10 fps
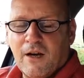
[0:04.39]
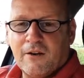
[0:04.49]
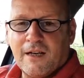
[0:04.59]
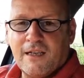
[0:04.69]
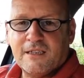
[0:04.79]

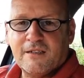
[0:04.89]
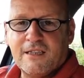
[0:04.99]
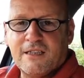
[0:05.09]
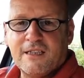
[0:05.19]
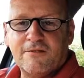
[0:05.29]
Okay, so
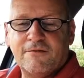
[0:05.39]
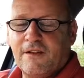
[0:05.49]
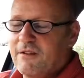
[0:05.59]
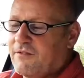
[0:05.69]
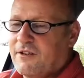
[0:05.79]
this is a
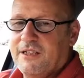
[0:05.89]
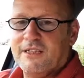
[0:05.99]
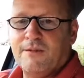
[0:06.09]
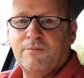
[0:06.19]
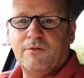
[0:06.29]
very
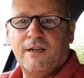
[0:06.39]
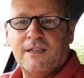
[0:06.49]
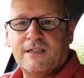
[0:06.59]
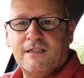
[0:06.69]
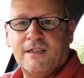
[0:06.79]
simple
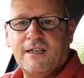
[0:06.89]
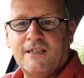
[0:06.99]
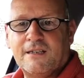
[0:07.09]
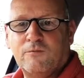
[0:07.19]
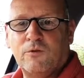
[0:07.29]
lesson, and
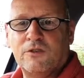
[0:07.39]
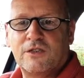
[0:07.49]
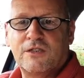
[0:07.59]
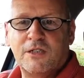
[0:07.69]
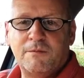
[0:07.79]
it's what
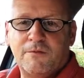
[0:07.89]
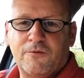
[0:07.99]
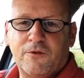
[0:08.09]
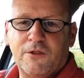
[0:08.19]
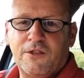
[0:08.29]
to do
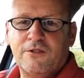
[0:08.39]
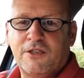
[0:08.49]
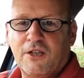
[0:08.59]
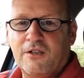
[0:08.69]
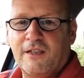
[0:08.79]
before you
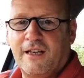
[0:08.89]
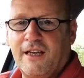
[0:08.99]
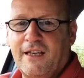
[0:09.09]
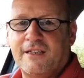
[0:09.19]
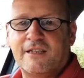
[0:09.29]
turn the
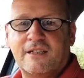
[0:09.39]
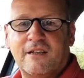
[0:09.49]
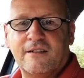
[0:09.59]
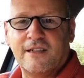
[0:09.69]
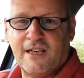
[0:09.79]
key and
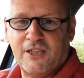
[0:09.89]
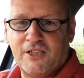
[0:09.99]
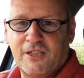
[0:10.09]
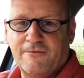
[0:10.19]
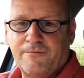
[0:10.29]
start the
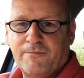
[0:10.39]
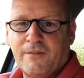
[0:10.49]
engine.